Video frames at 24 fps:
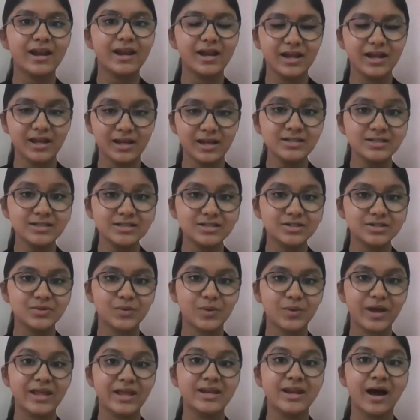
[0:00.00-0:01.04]
it
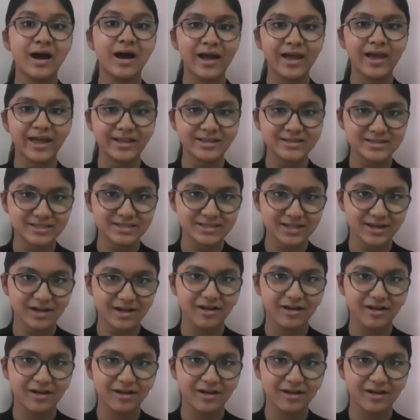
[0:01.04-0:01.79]
to enhance